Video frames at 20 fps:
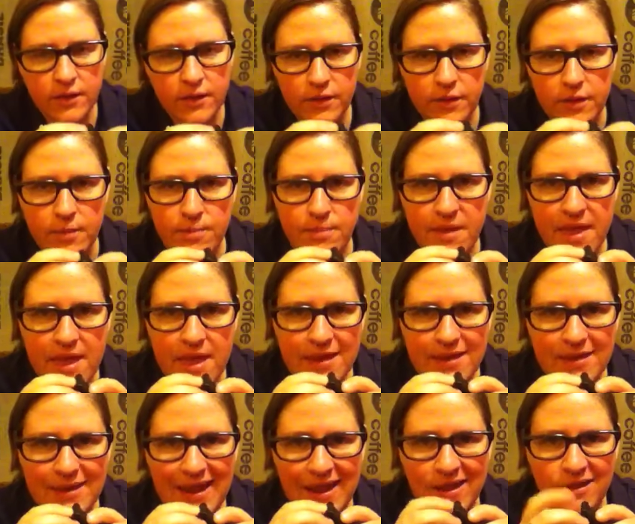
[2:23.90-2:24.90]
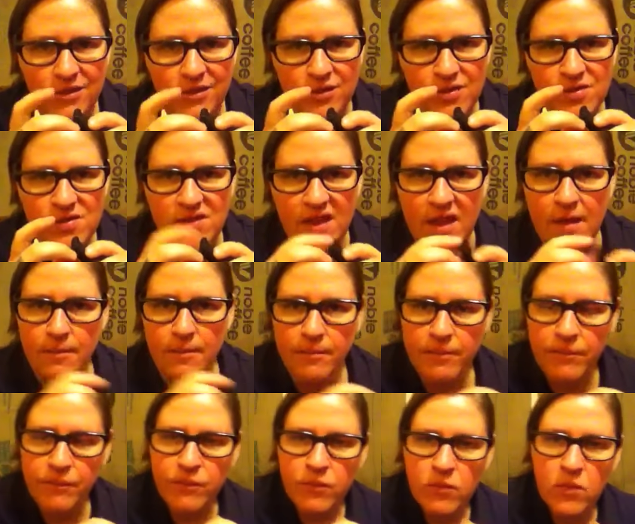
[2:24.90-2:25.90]
the bit and your stem.
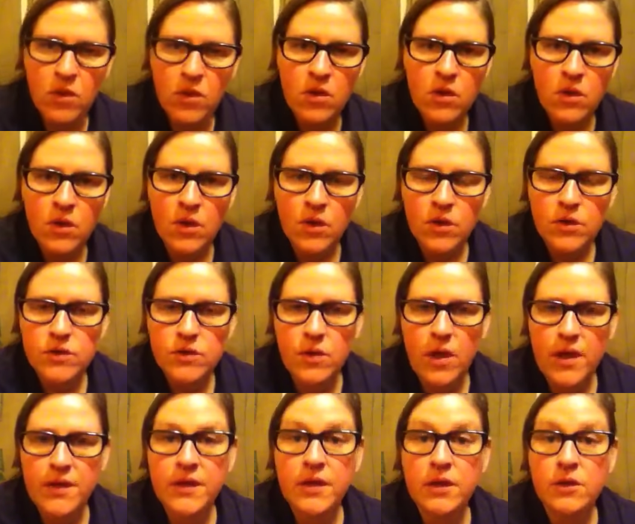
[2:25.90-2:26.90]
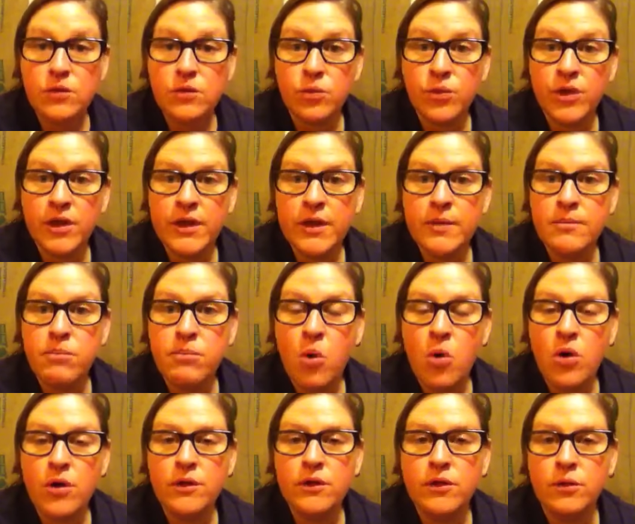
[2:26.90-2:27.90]
So I think it's really
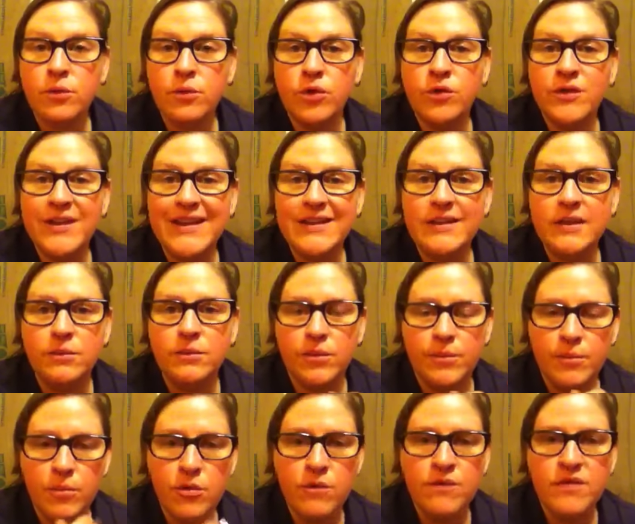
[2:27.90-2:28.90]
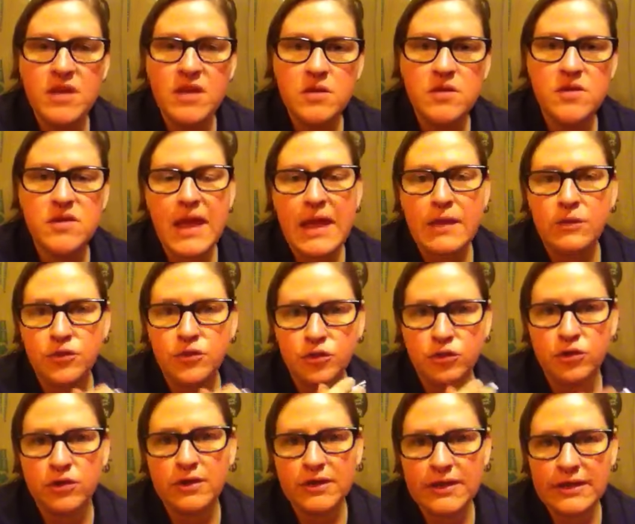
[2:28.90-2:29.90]
important to routinely remove these and
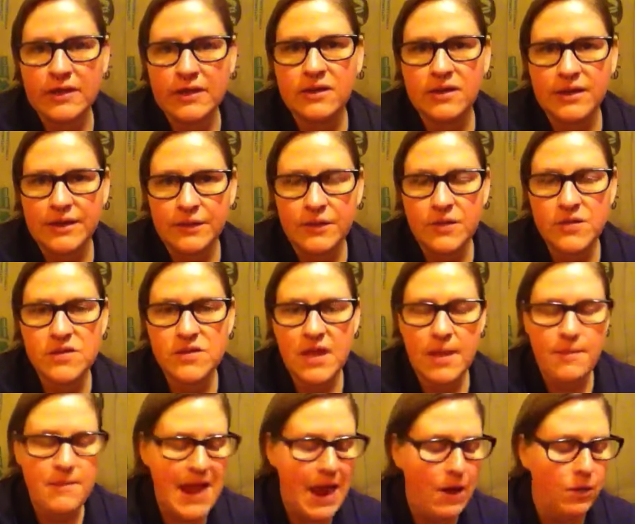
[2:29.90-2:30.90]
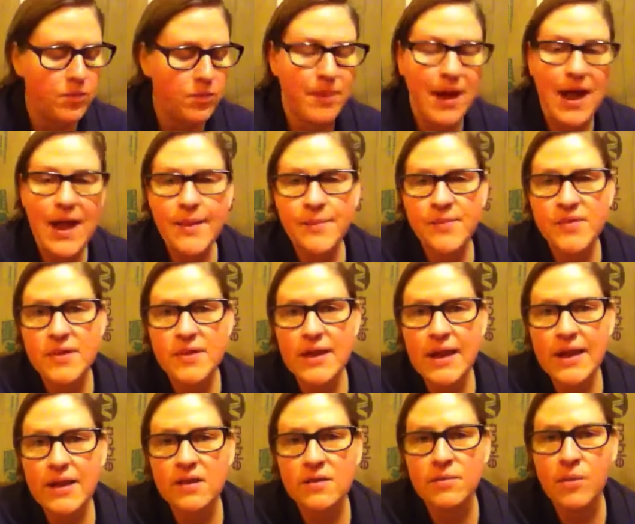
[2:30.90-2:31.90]
thoroughly clean the stem. Now, with pipes that
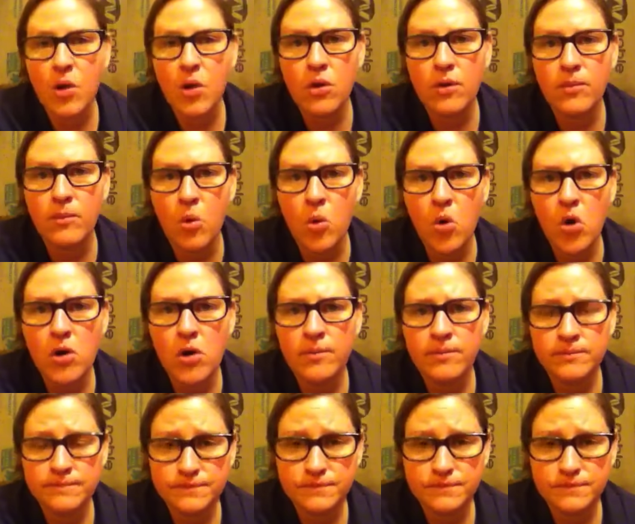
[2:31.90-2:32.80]
I smoke more,